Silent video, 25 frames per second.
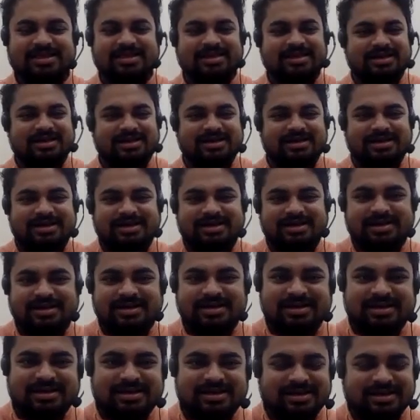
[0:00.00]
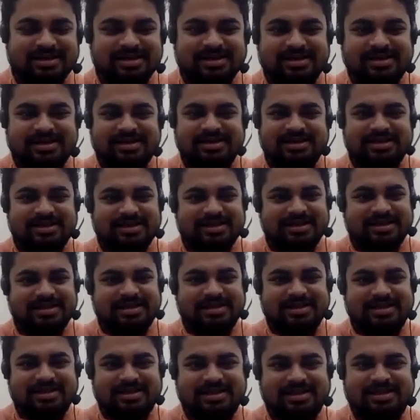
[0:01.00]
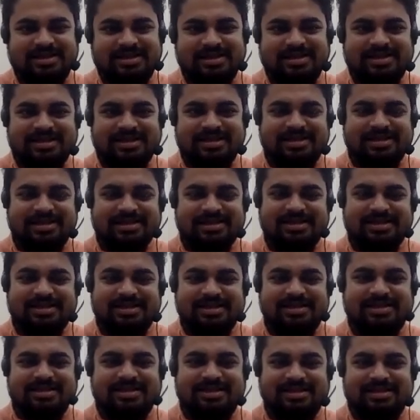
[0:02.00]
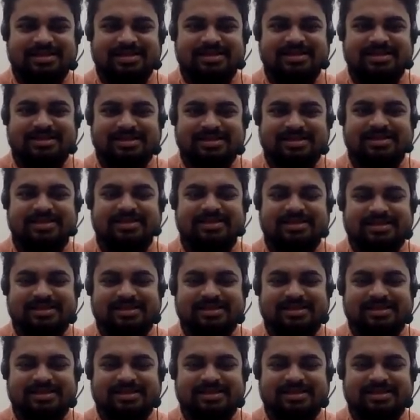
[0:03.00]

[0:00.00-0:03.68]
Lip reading: This person isn't speaking.